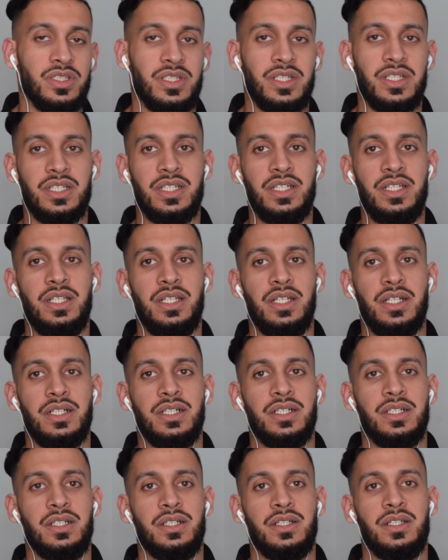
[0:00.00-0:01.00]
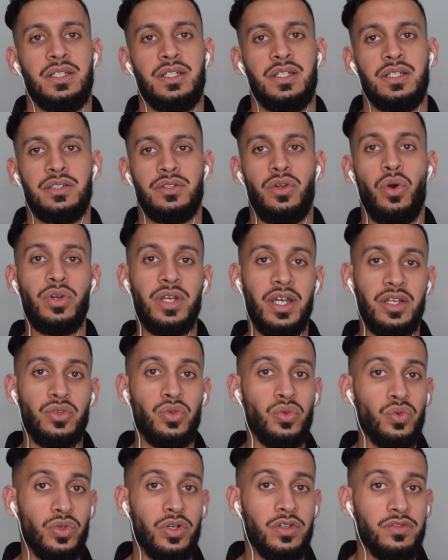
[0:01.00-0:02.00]
going to kill you. Don't get
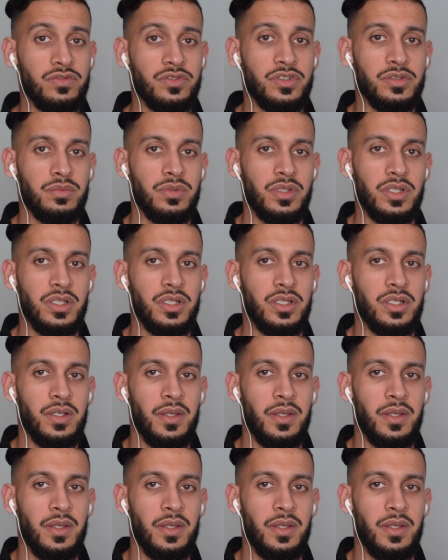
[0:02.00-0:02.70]
too comfortable.